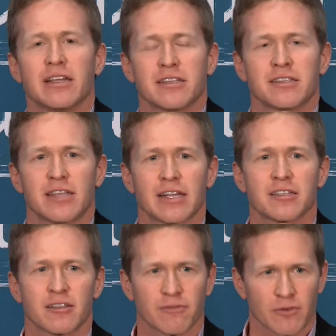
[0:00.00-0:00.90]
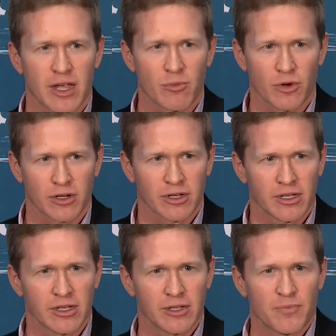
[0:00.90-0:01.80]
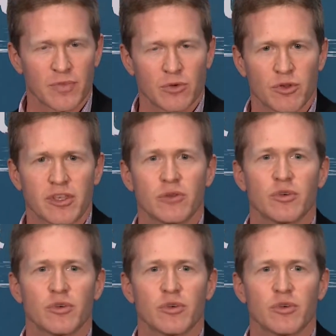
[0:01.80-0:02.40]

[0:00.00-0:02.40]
sets the framework within